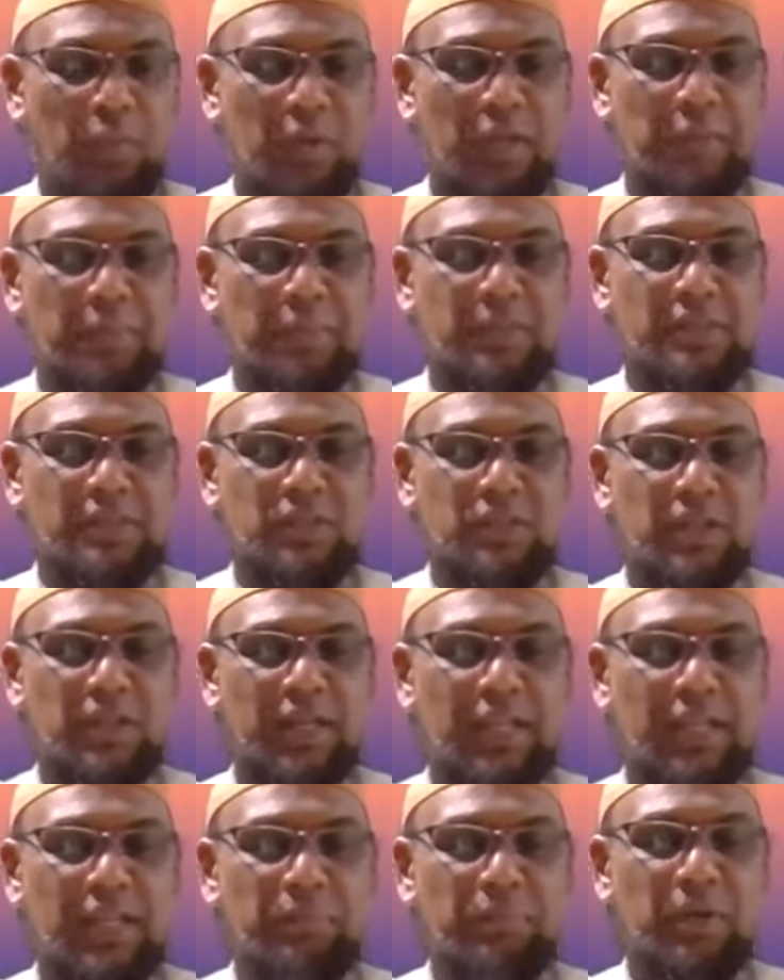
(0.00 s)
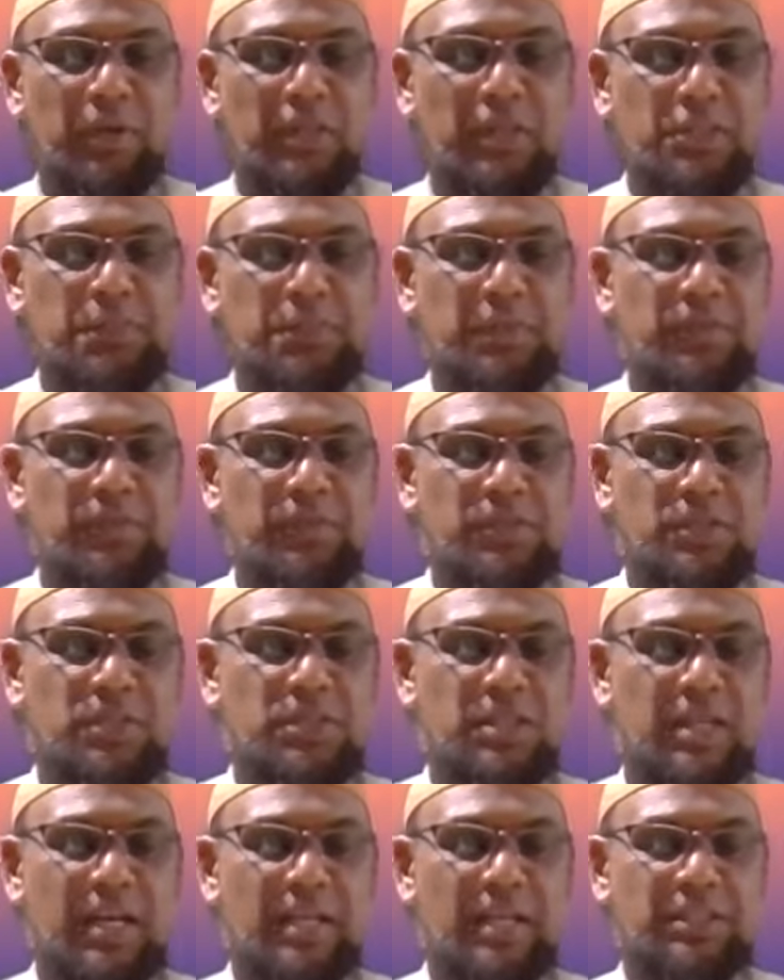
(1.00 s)
but that person is going to get a punishment for
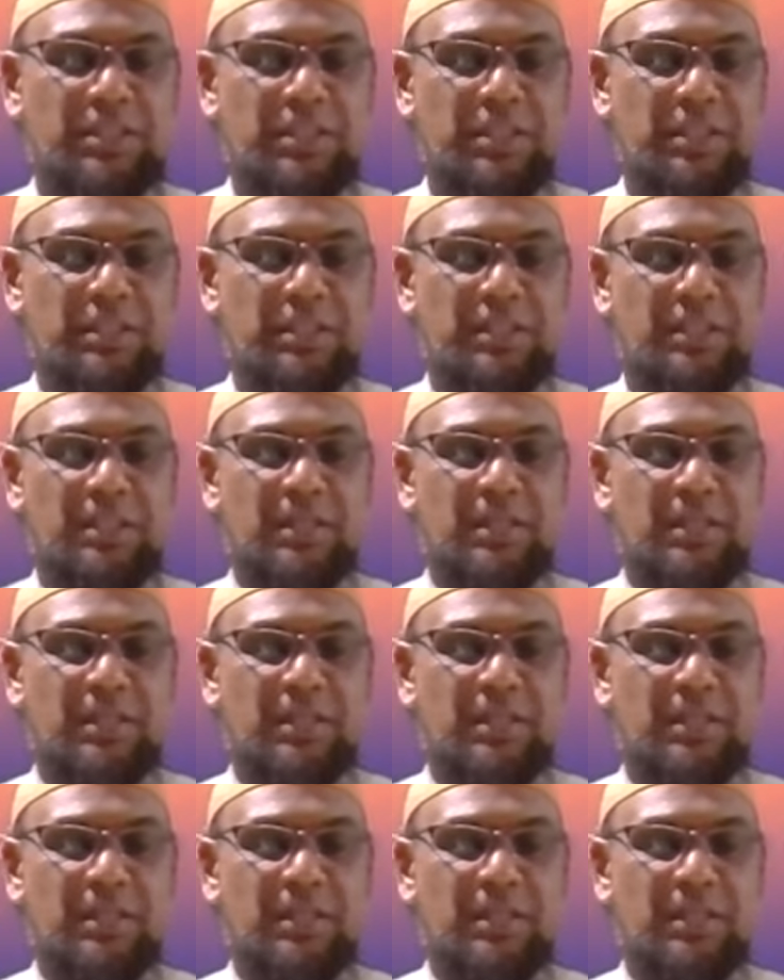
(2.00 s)
such an action.